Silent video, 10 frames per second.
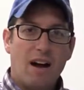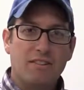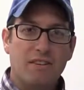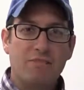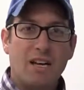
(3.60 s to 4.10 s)

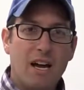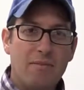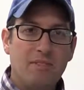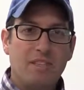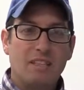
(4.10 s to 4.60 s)

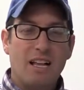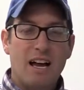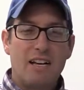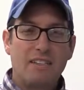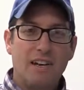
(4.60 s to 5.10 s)
Sometimes in
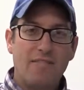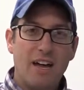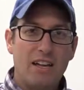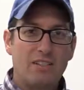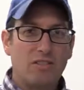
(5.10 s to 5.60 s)
class I've
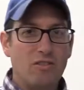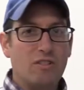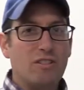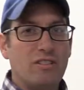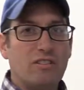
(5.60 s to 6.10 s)
had
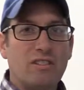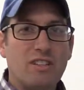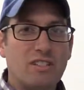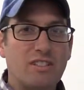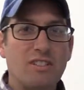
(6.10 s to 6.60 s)
students
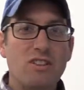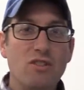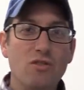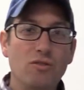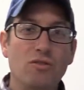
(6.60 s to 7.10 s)
just
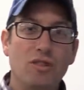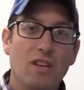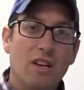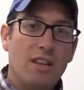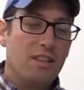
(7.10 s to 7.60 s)

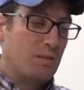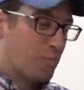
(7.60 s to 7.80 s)
use this